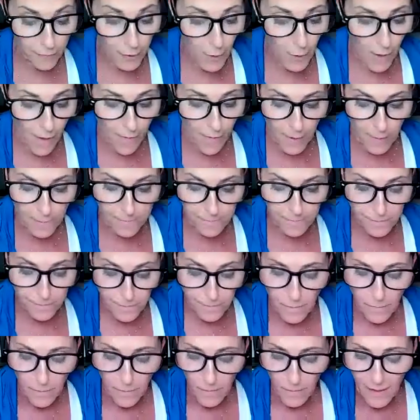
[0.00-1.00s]
of them.
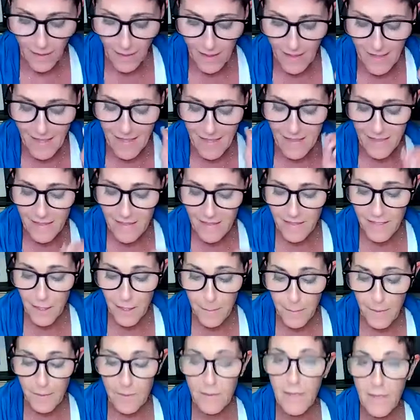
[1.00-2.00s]

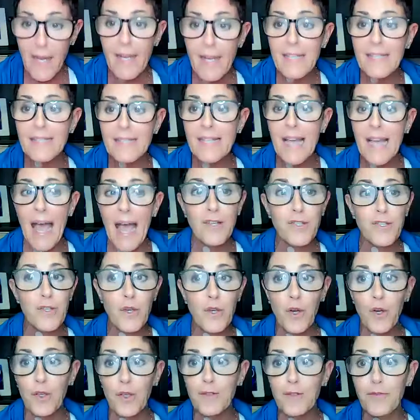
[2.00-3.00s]
Stimulates, as you
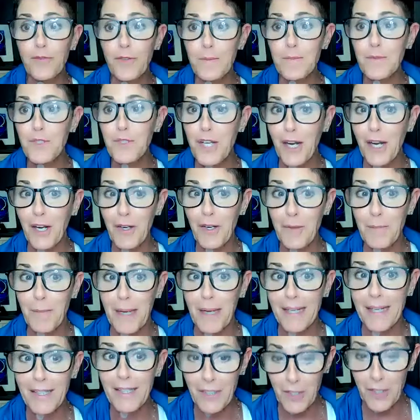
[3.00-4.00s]
heard from
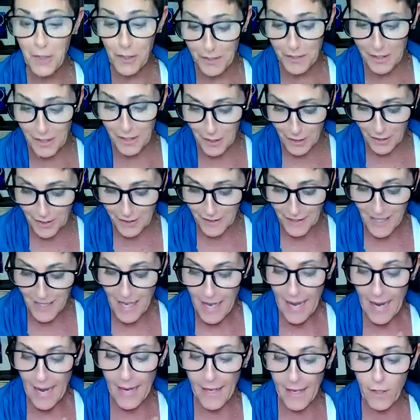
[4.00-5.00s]
Jeremy earlier,
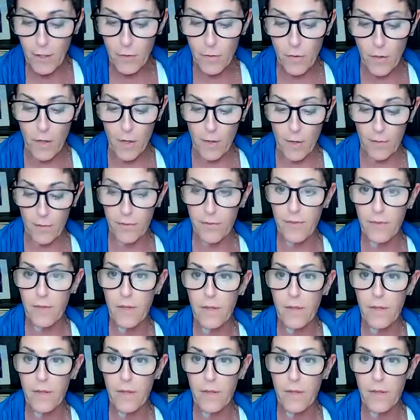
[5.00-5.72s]
hair growth,